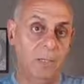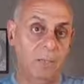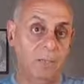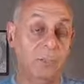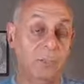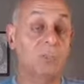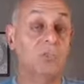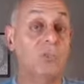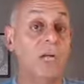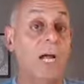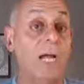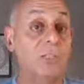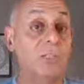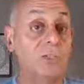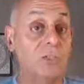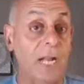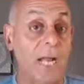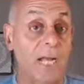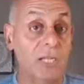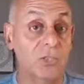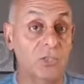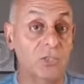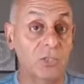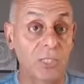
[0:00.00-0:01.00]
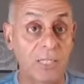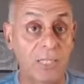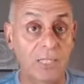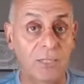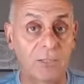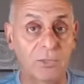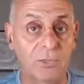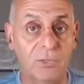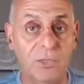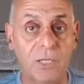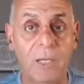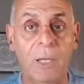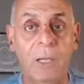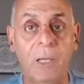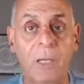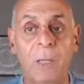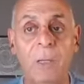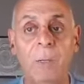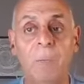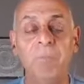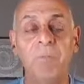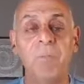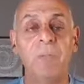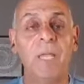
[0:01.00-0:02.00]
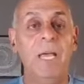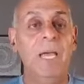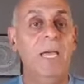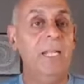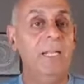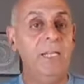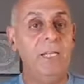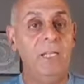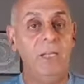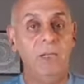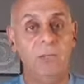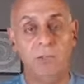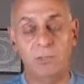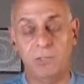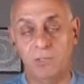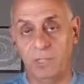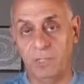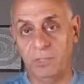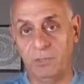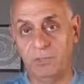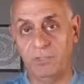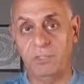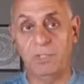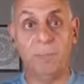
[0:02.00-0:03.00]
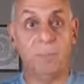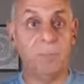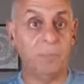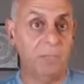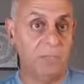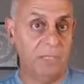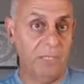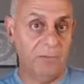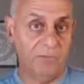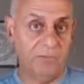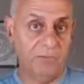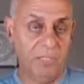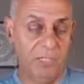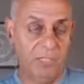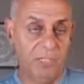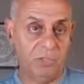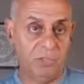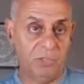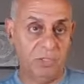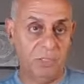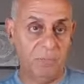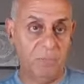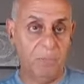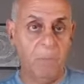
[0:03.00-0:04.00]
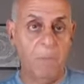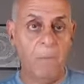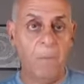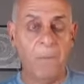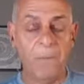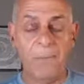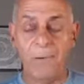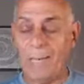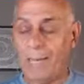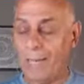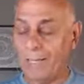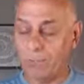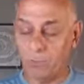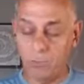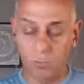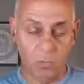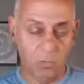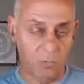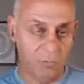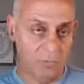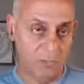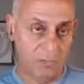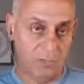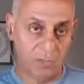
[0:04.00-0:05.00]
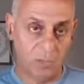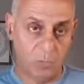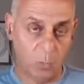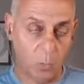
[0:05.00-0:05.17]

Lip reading: distraction actually is. And here's a simple definition. I don't know if it's the